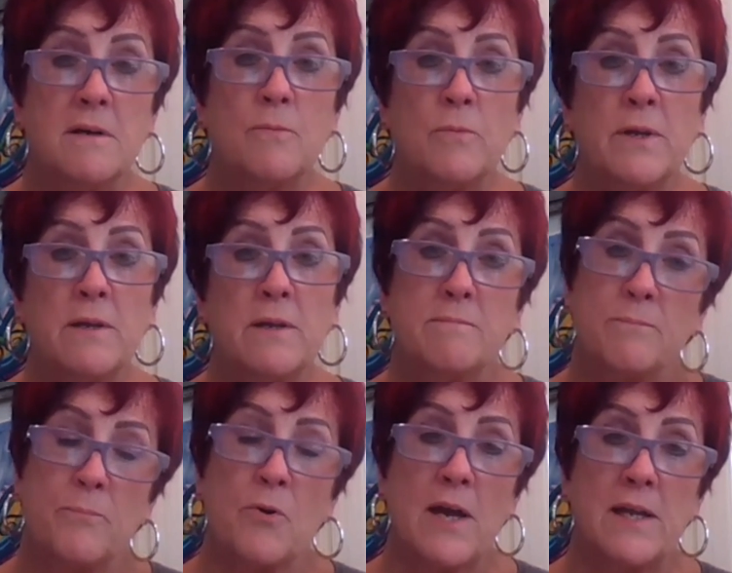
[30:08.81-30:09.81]
we
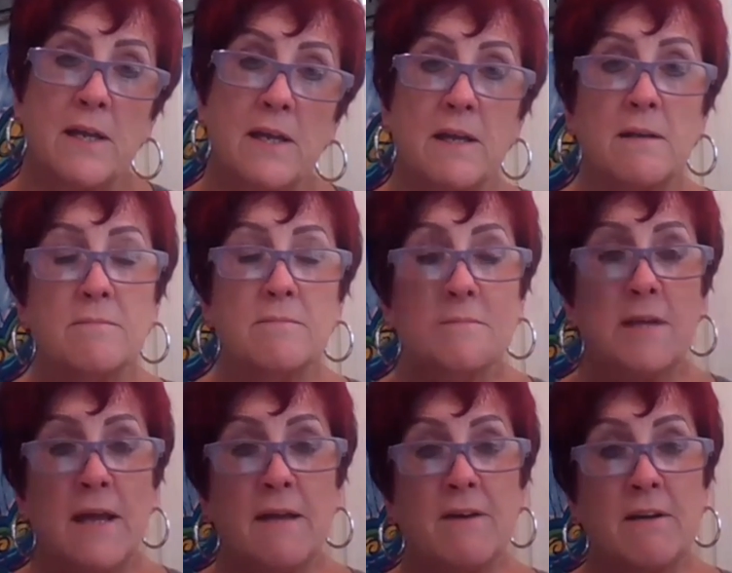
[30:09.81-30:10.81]
praying and
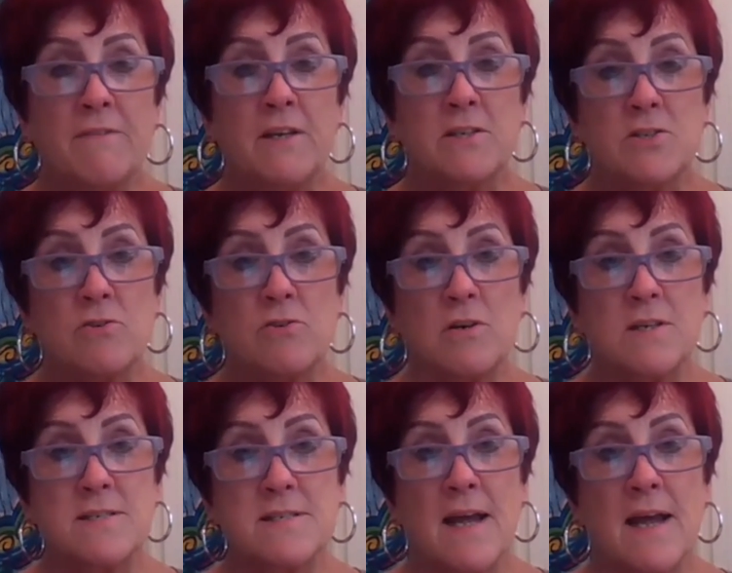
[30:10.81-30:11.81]
have our fingers
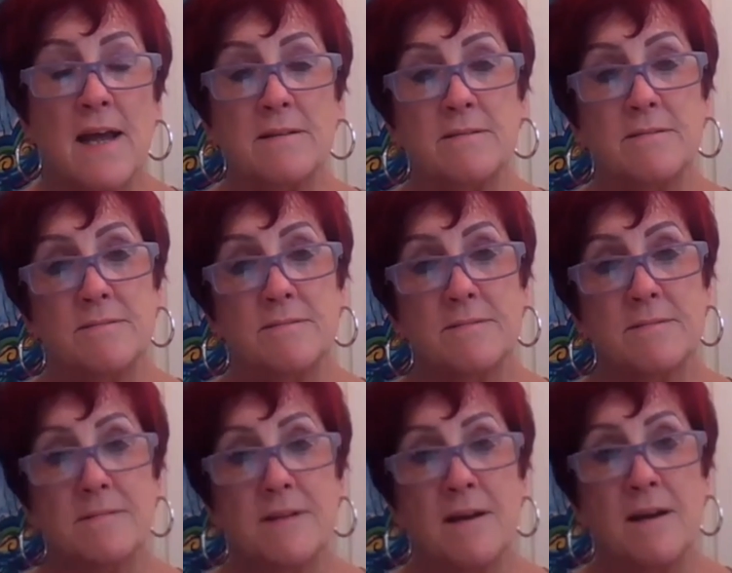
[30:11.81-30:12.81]
crossed that
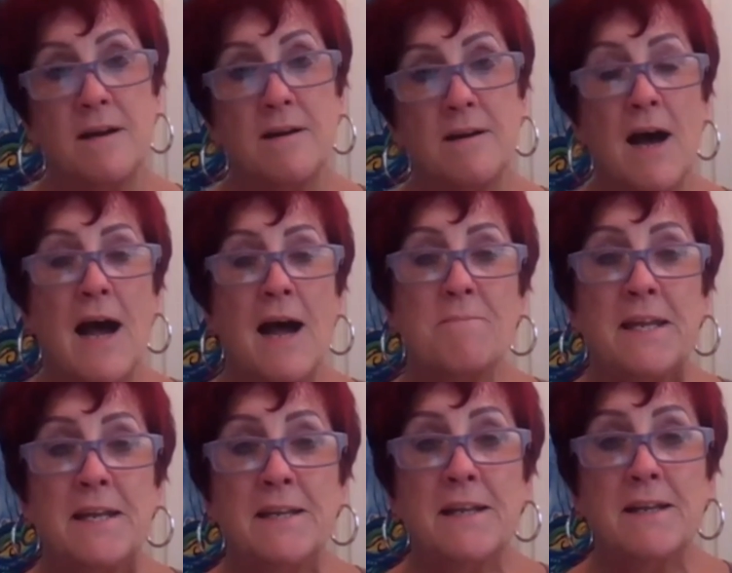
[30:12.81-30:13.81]
I'm
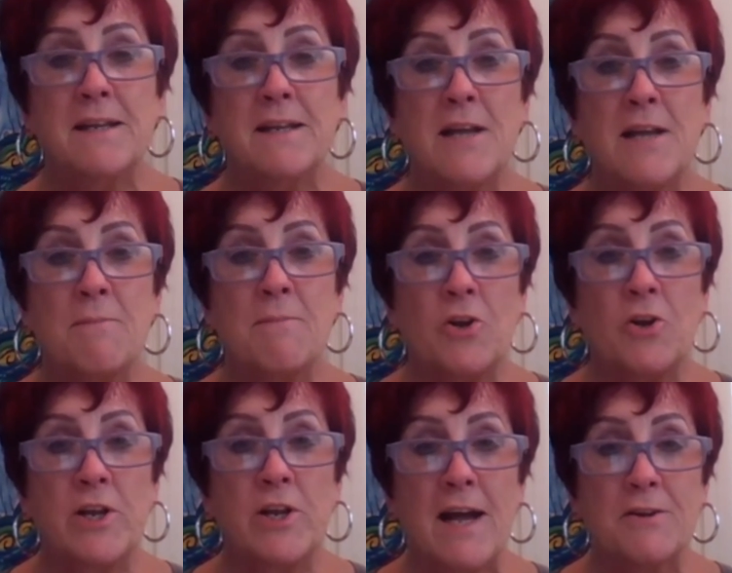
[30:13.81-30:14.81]
learning
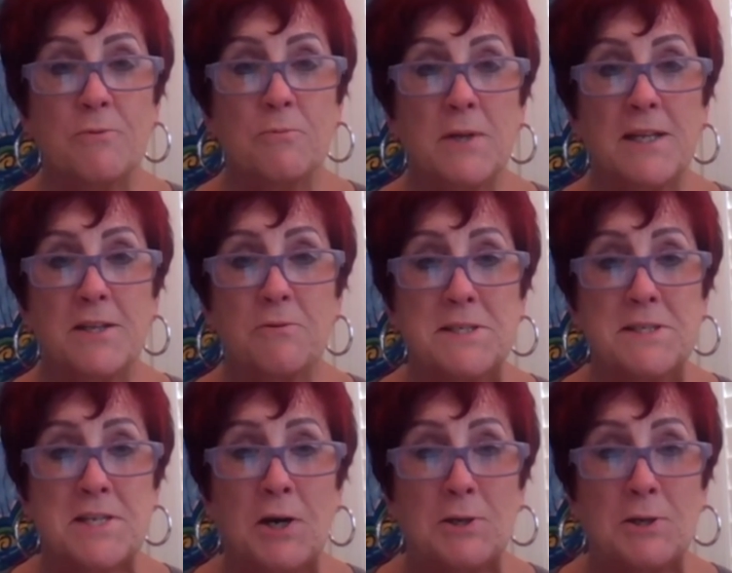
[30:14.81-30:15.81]
how to read the
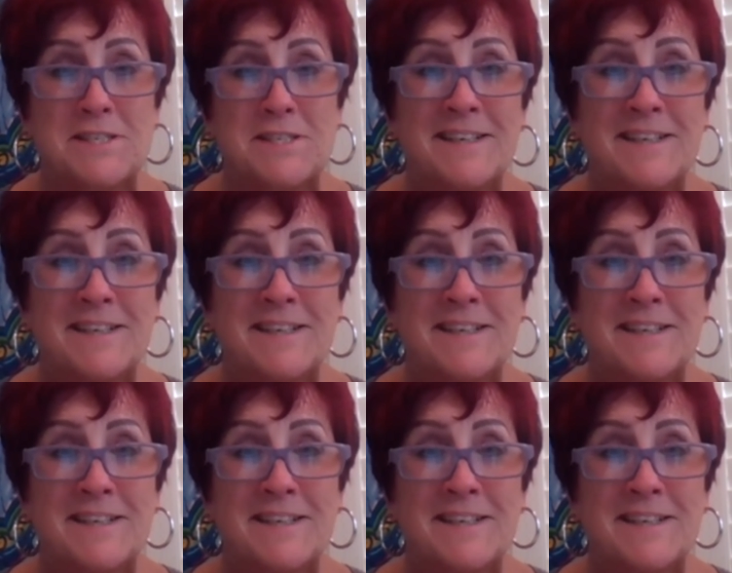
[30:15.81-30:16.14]
results.